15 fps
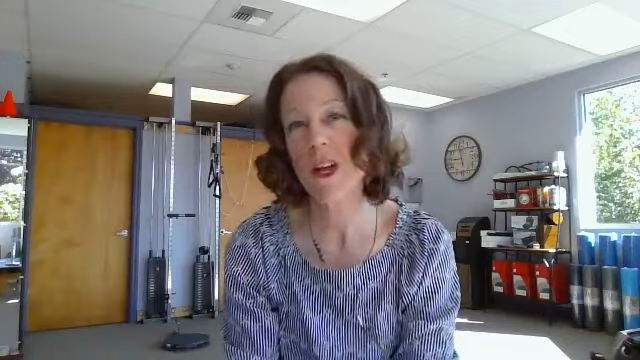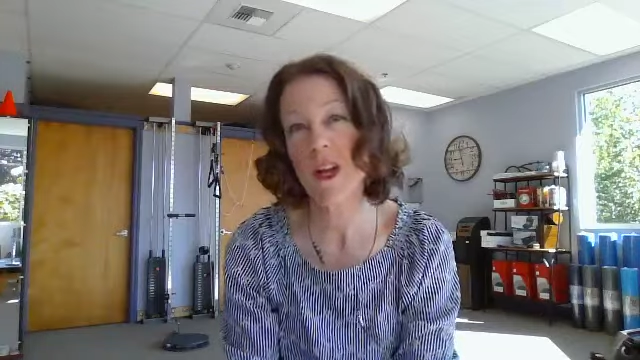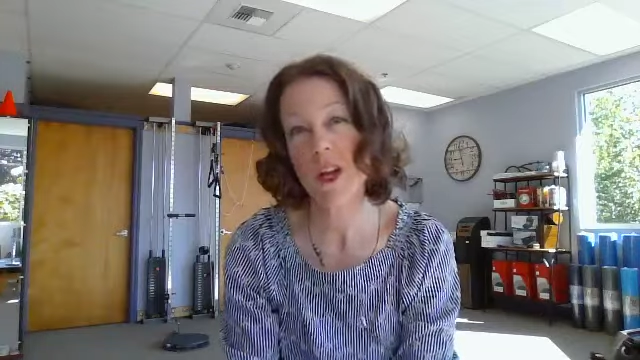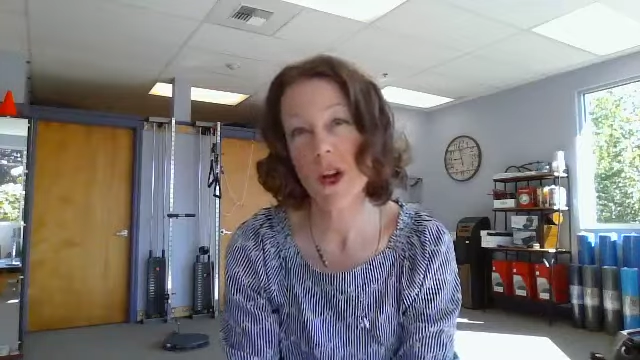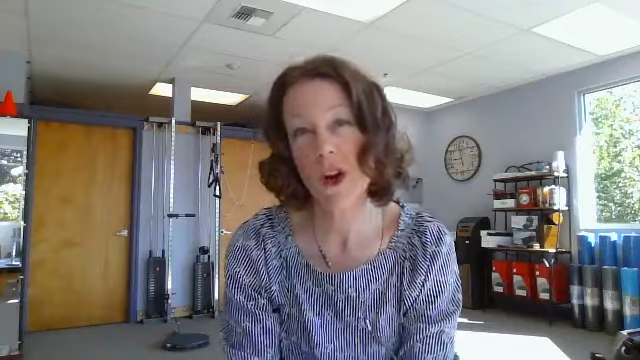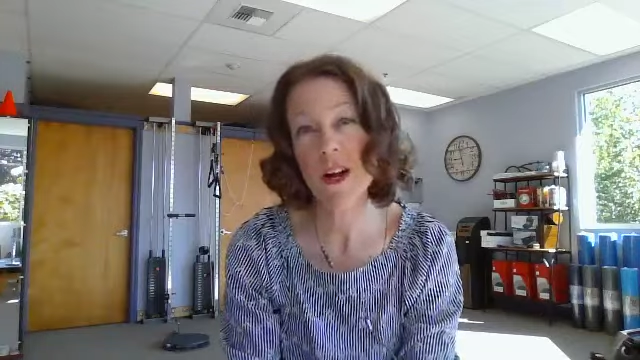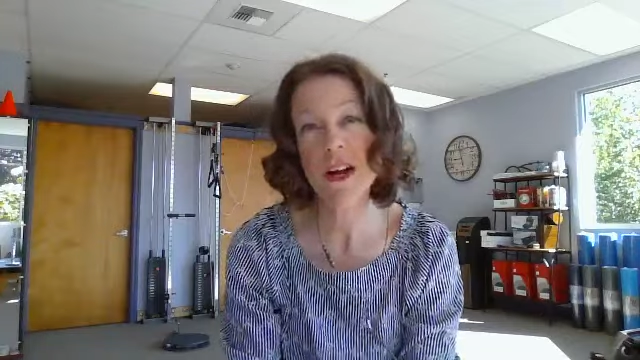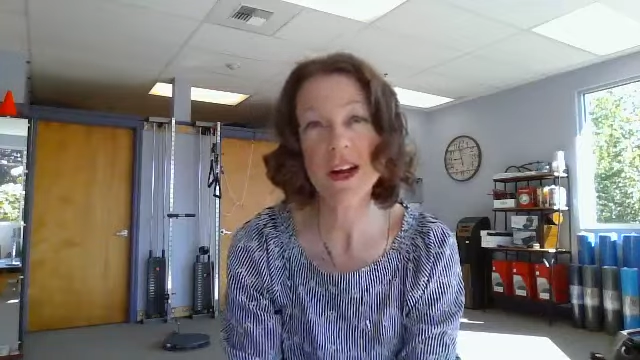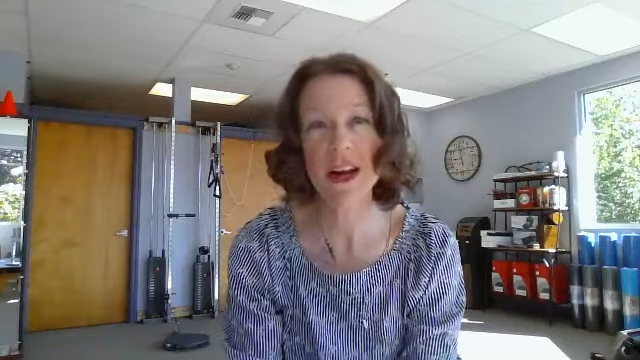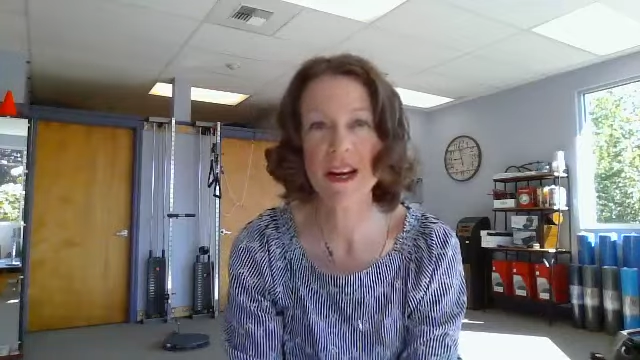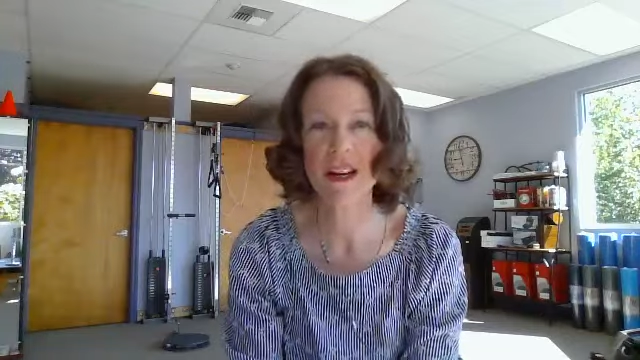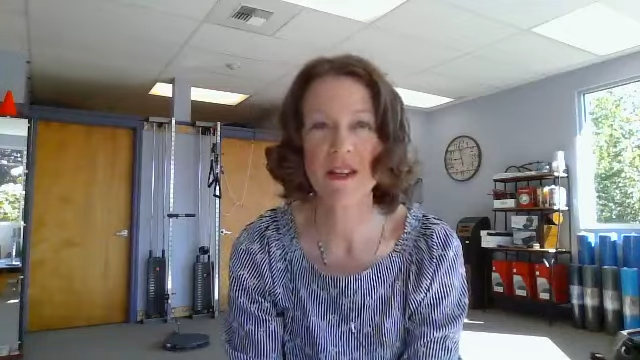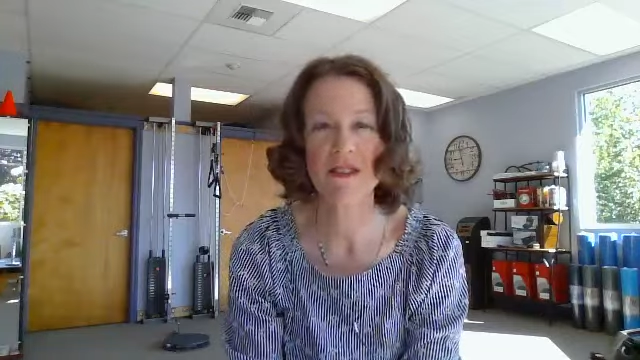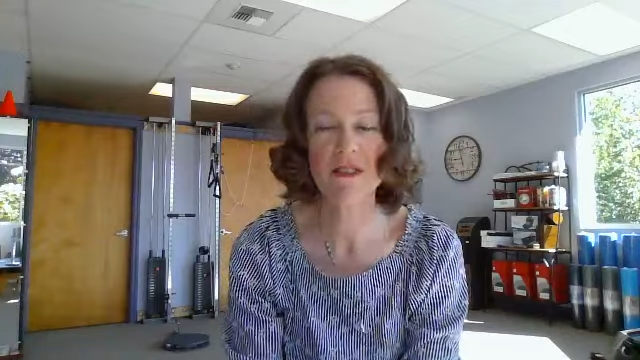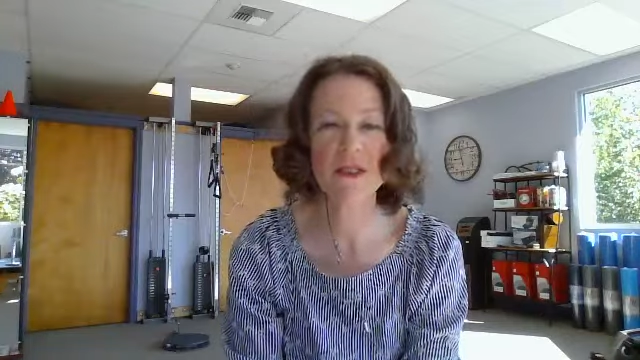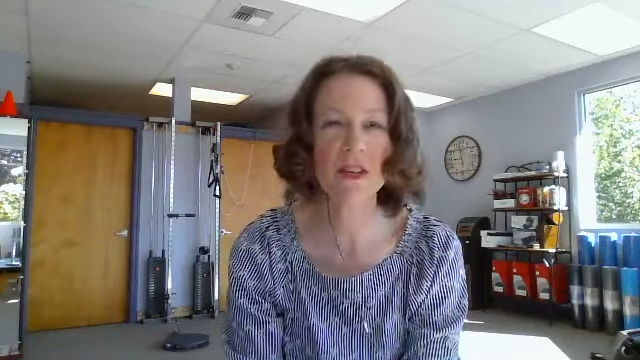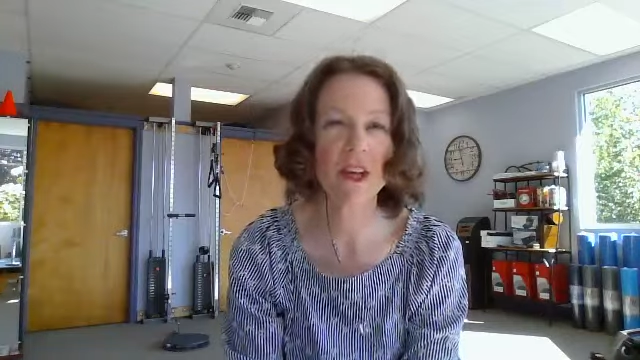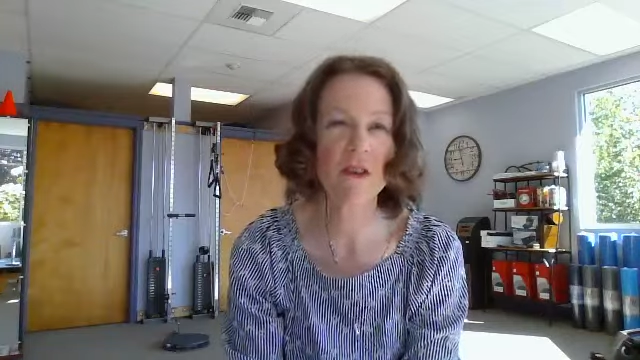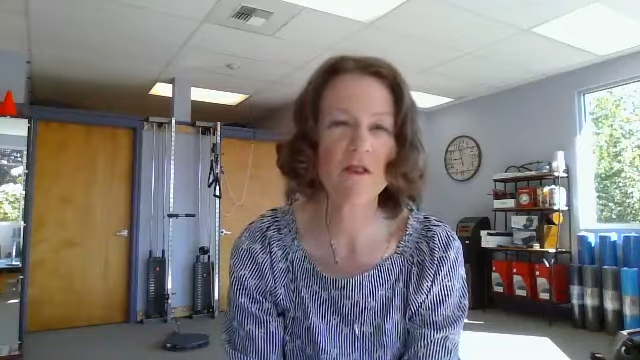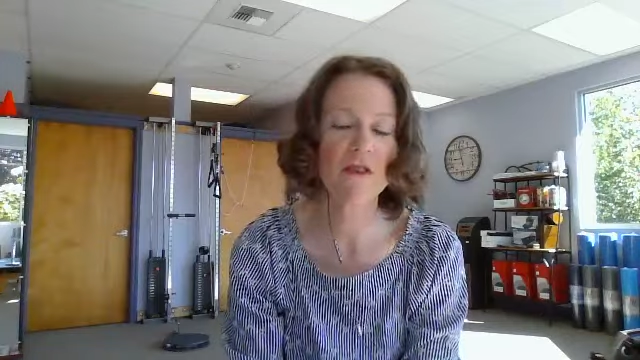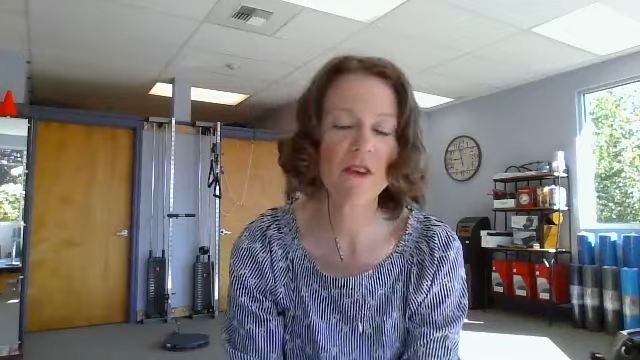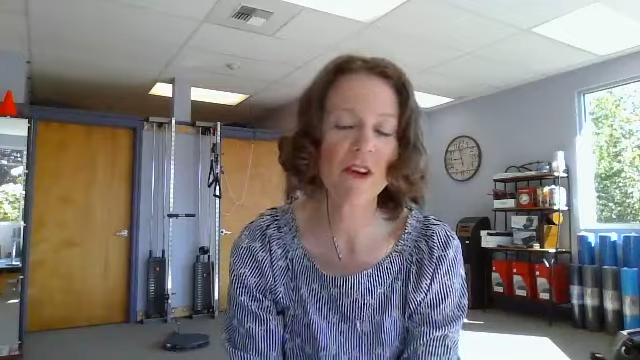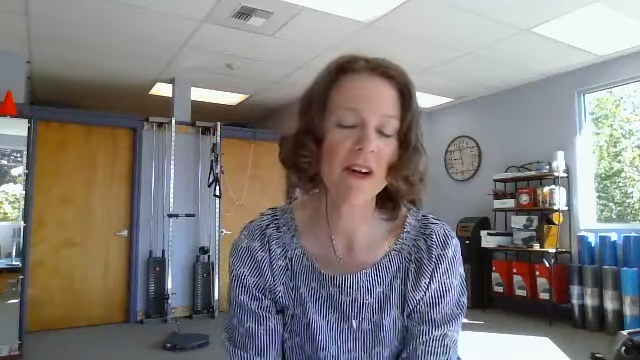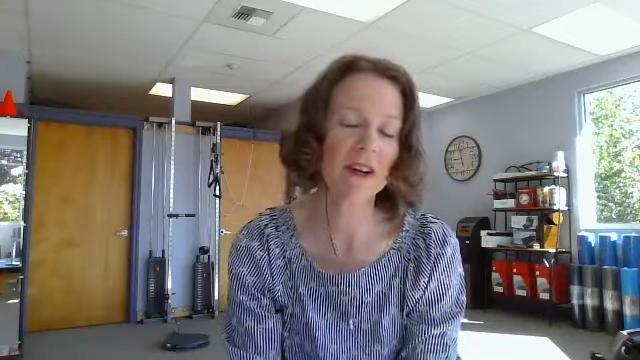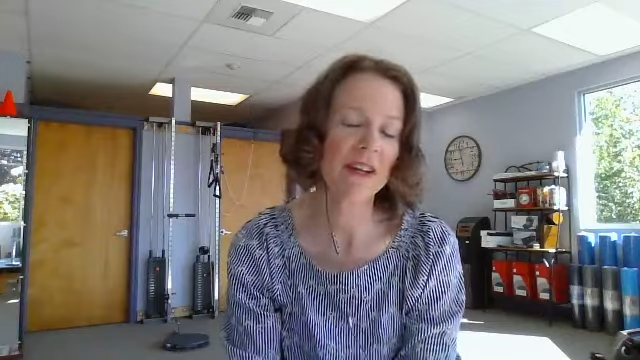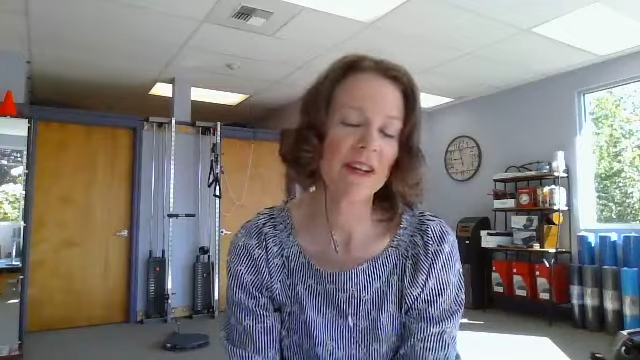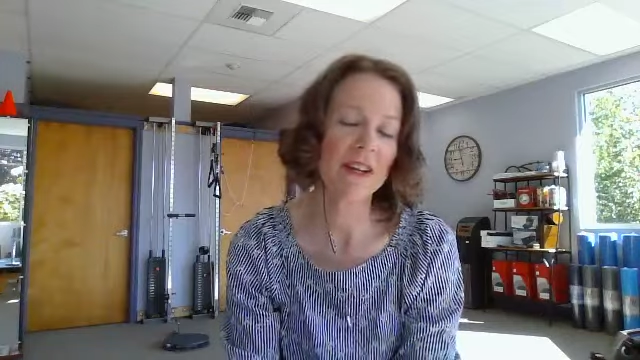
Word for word: your neck is looking for,